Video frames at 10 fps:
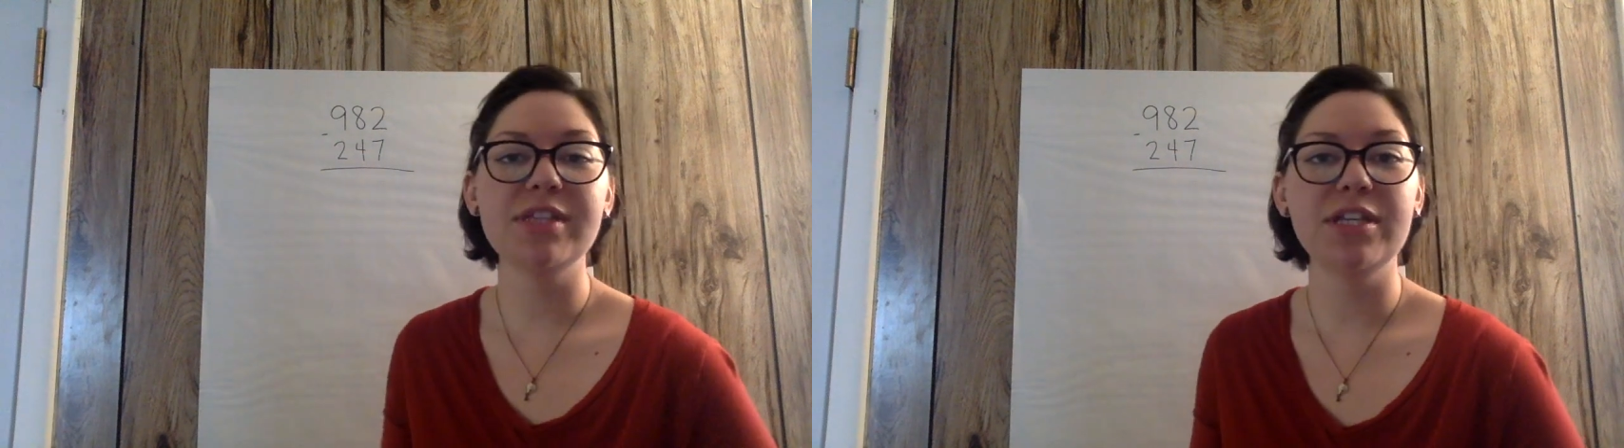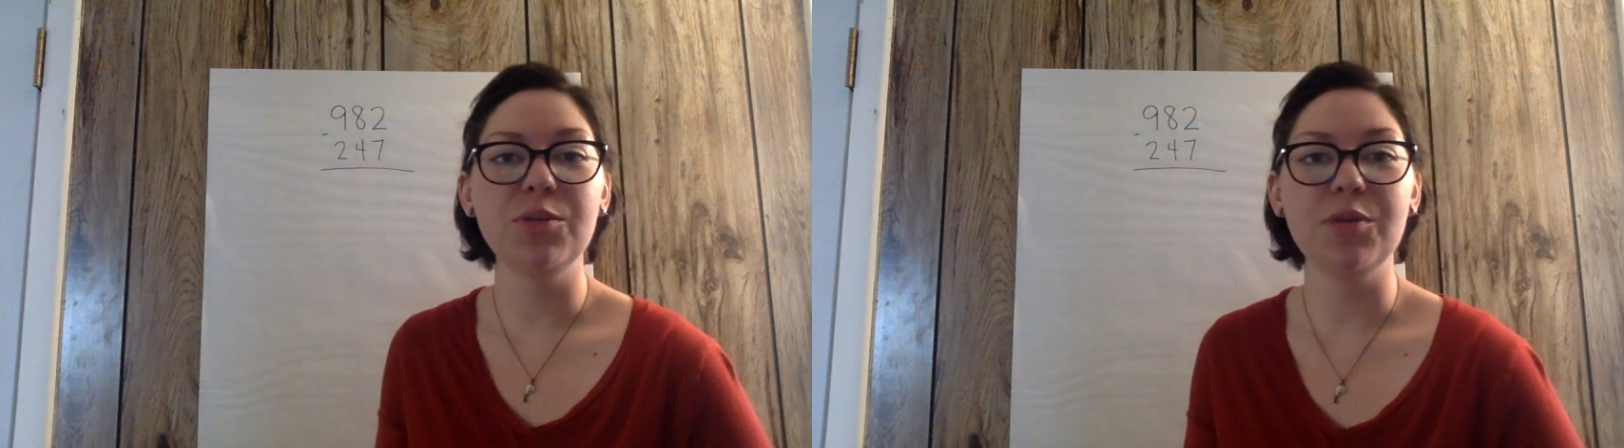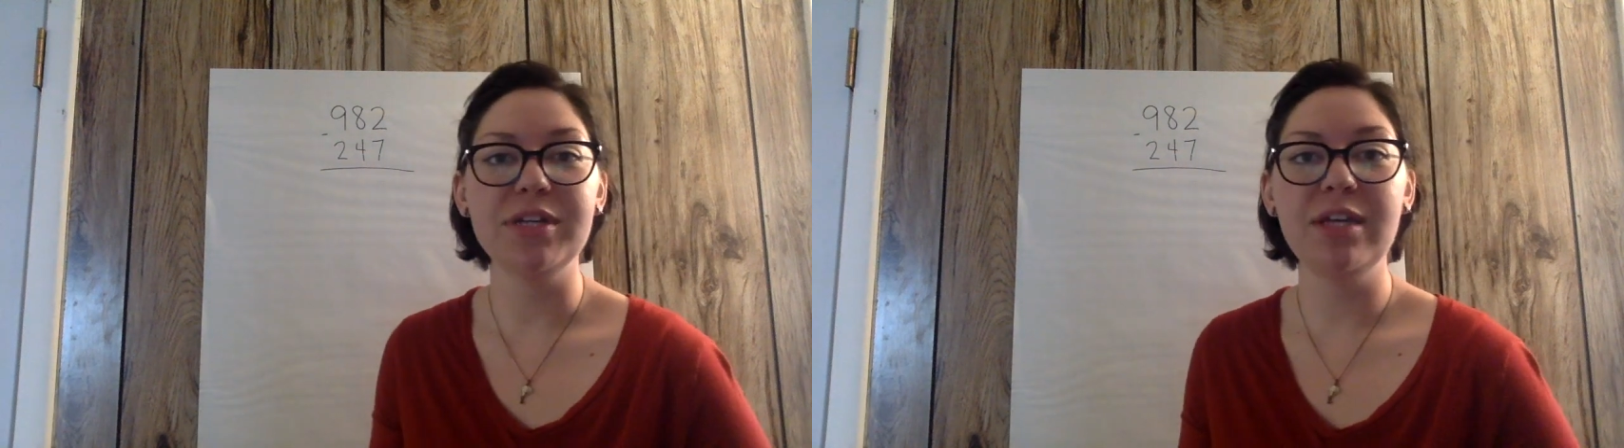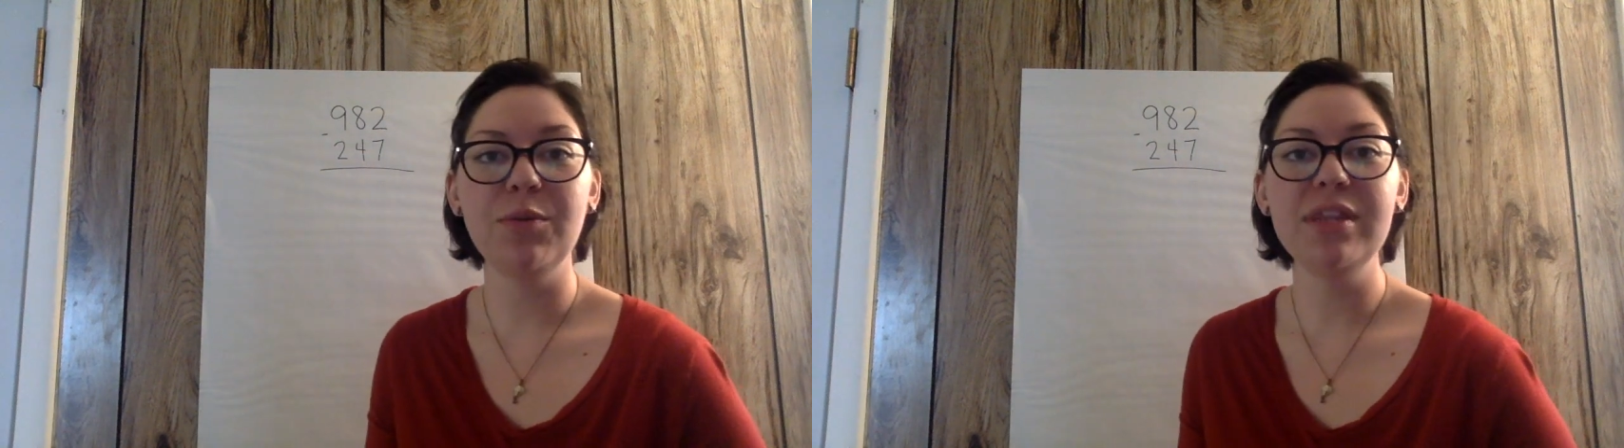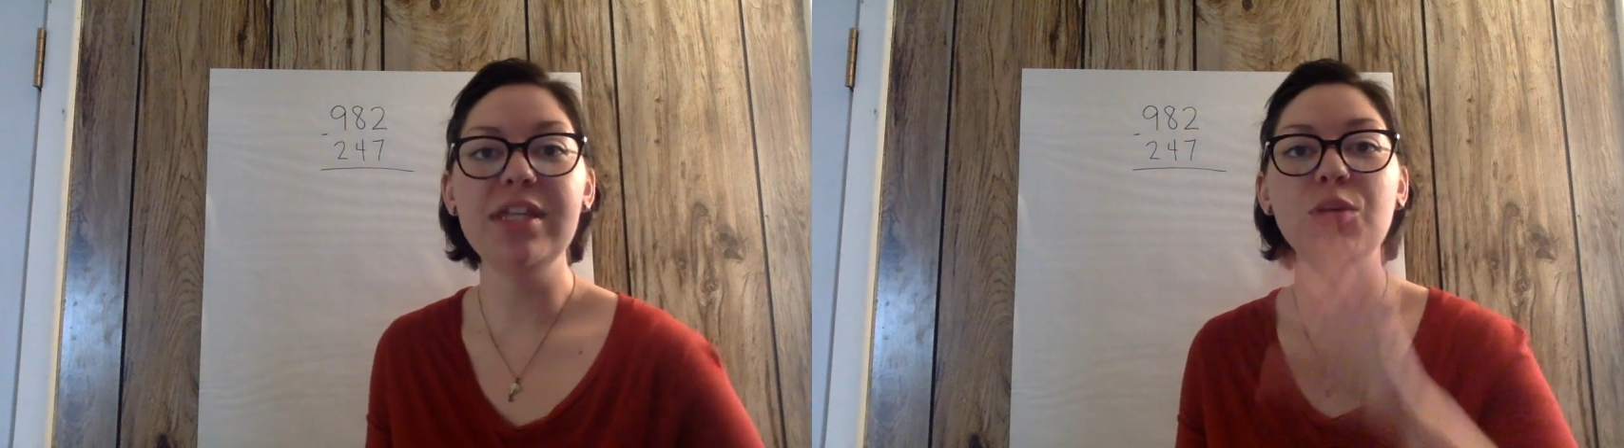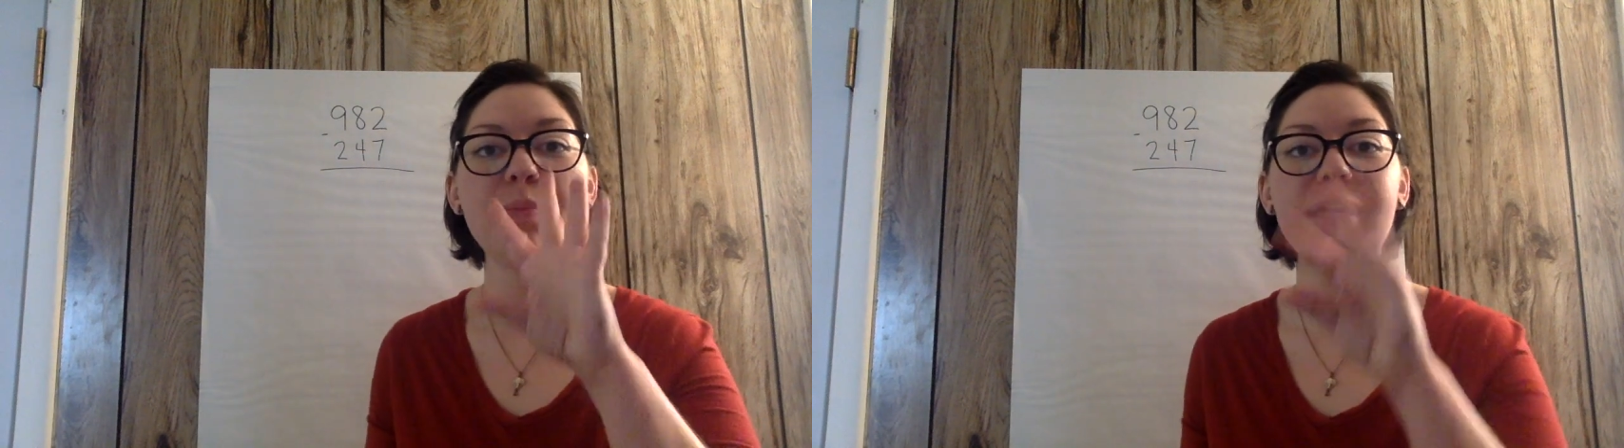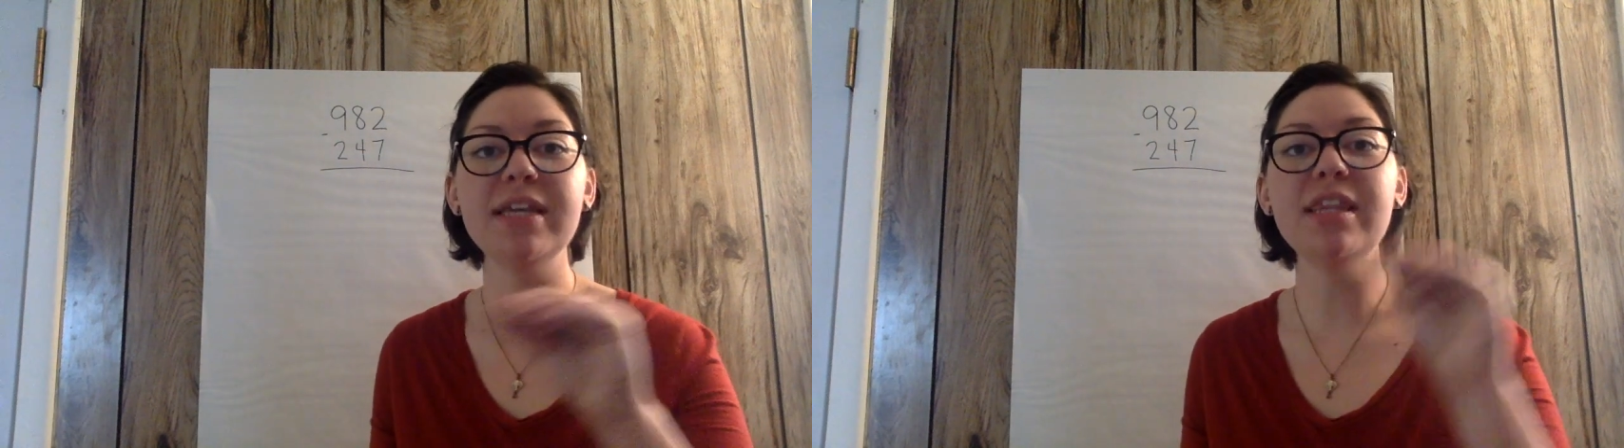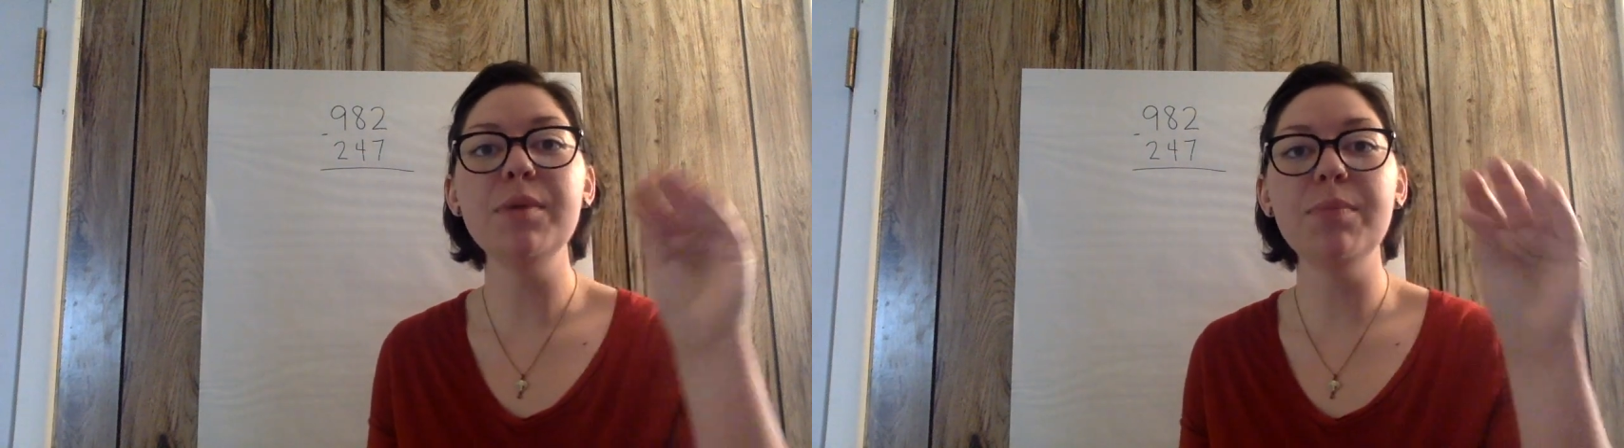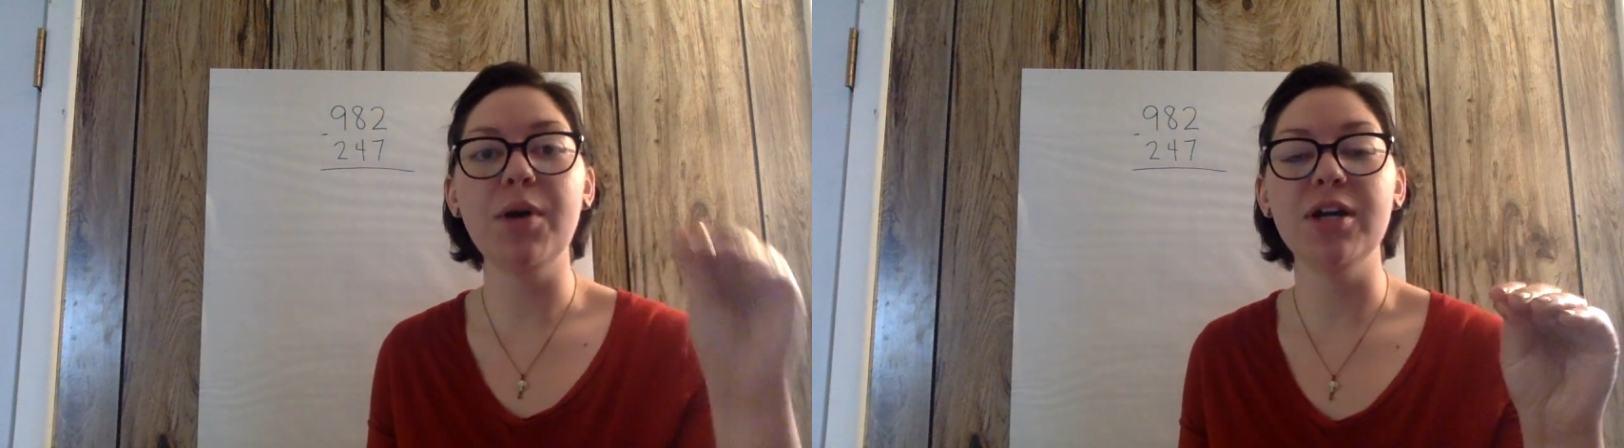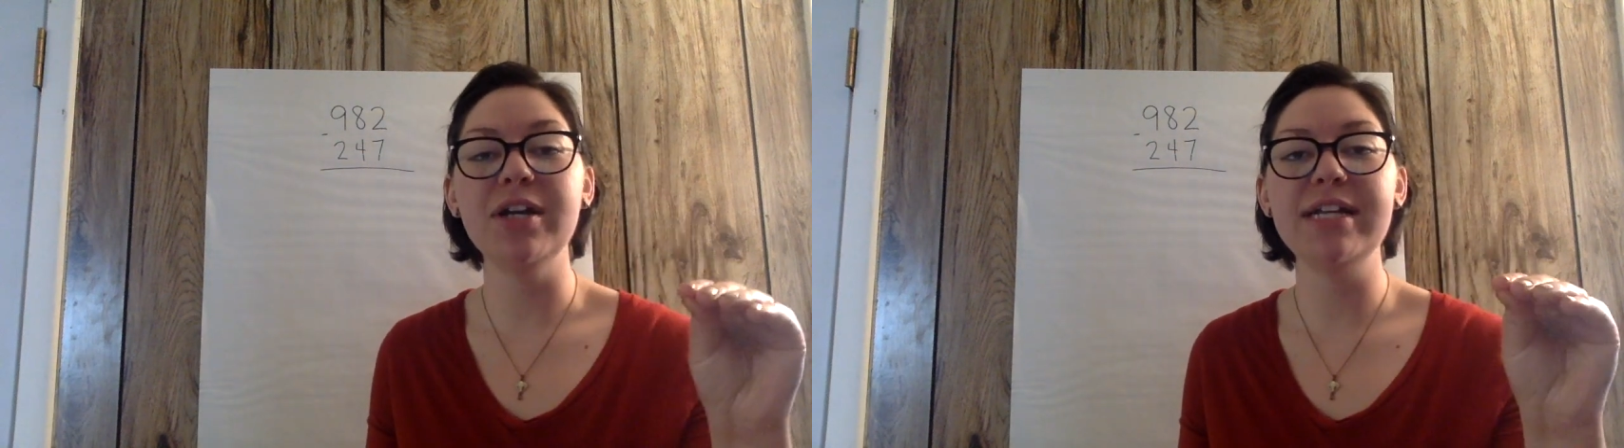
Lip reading: that you're working with and you pick them apart